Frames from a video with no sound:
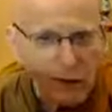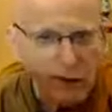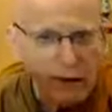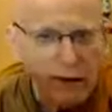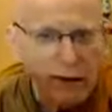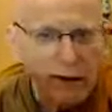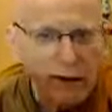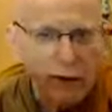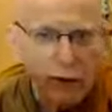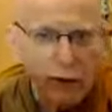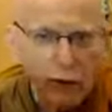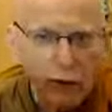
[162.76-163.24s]

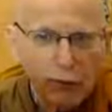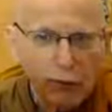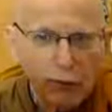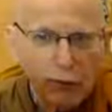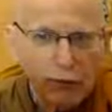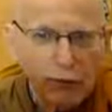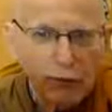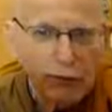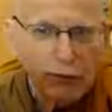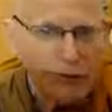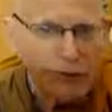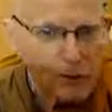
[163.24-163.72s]
being
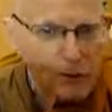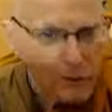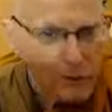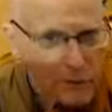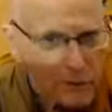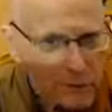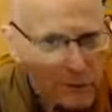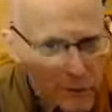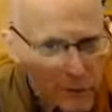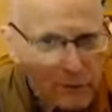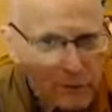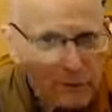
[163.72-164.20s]
open to
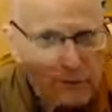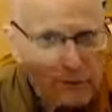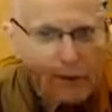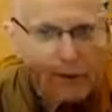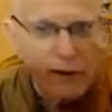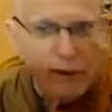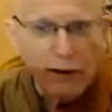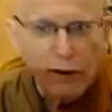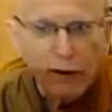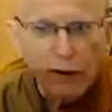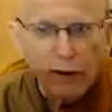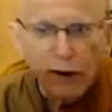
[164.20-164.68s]
learn,
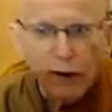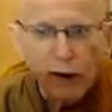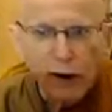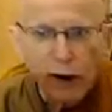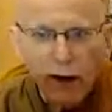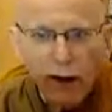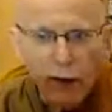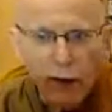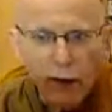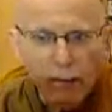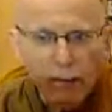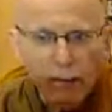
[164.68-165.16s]

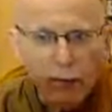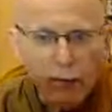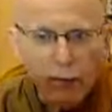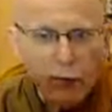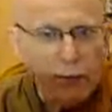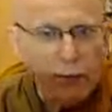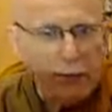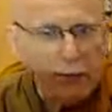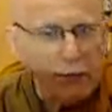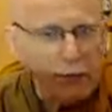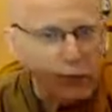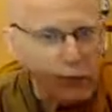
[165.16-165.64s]

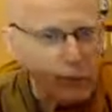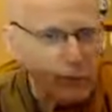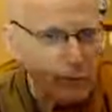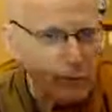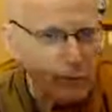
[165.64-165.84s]
we shouldn't